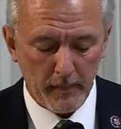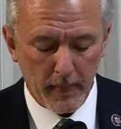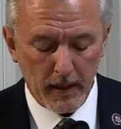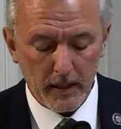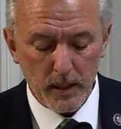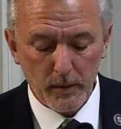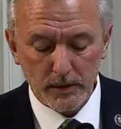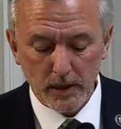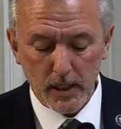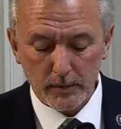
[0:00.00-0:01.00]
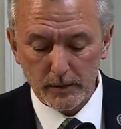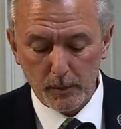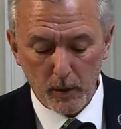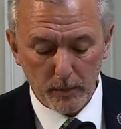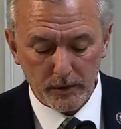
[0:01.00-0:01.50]
U.S. Customs and
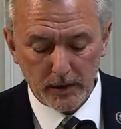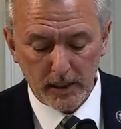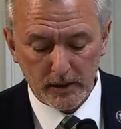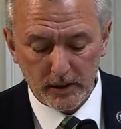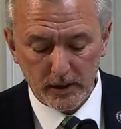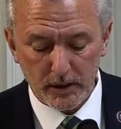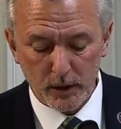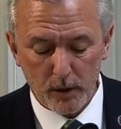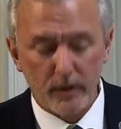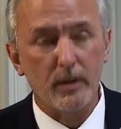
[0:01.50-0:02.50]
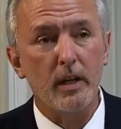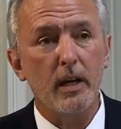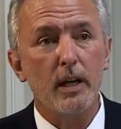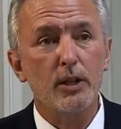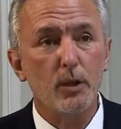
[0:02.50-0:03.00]
Border Protection seized over
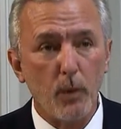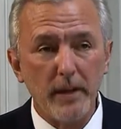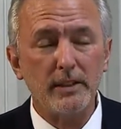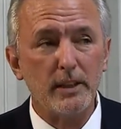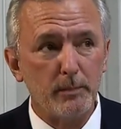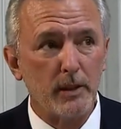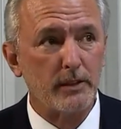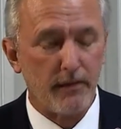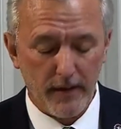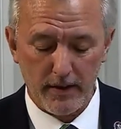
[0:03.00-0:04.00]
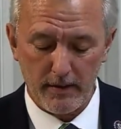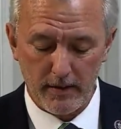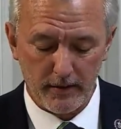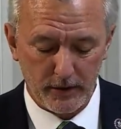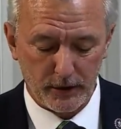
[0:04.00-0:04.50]
twice as much fentanyl
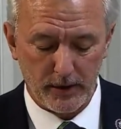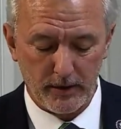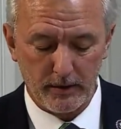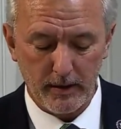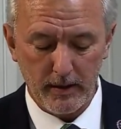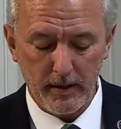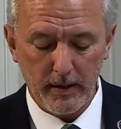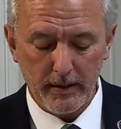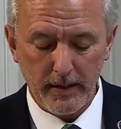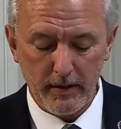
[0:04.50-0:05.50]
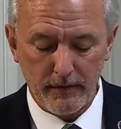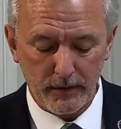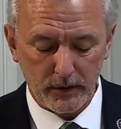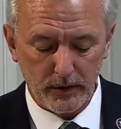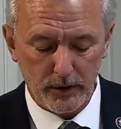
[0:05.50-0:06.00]
this year than in
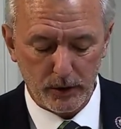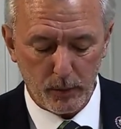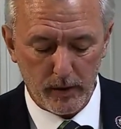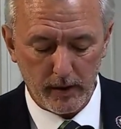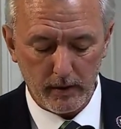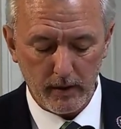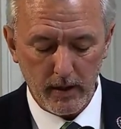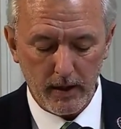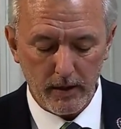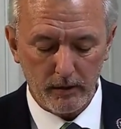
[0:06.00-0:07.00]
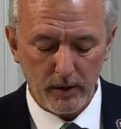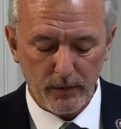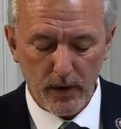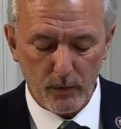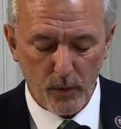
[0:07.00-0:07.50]
fiscal year 20, nearly
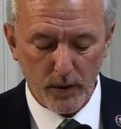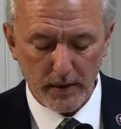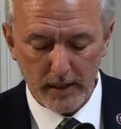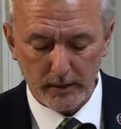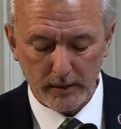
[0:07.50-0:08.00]
4 times more